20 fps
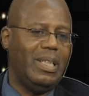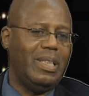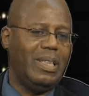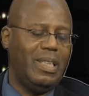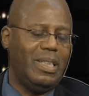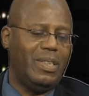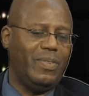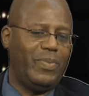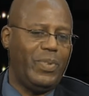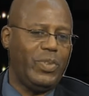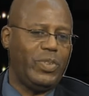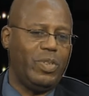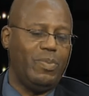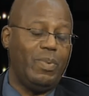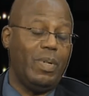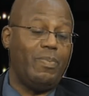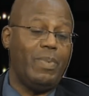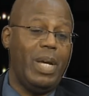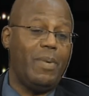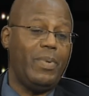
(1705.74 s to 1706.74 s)
in the future.
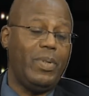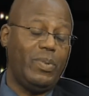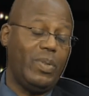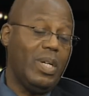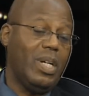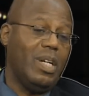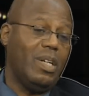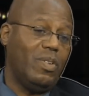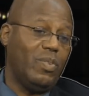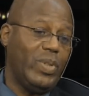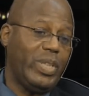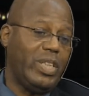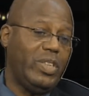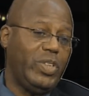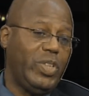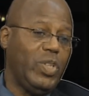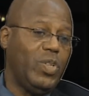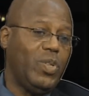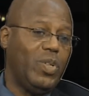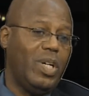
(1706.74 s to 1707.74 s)
Maybe we can
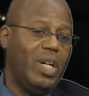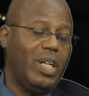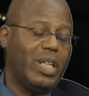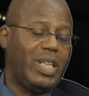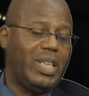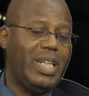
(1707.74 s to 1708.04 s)
do a